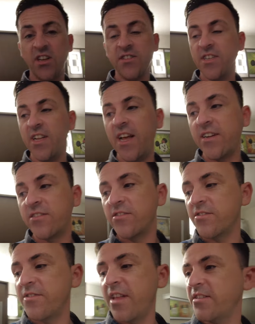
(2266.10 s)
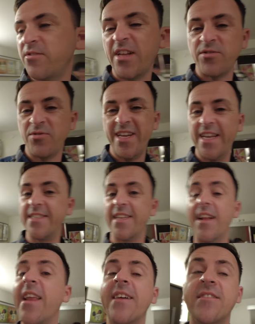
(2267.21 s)
dust collector. That's that's what it is. It
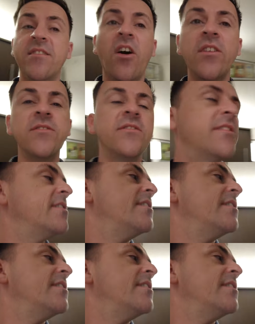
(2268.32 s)
collects dust.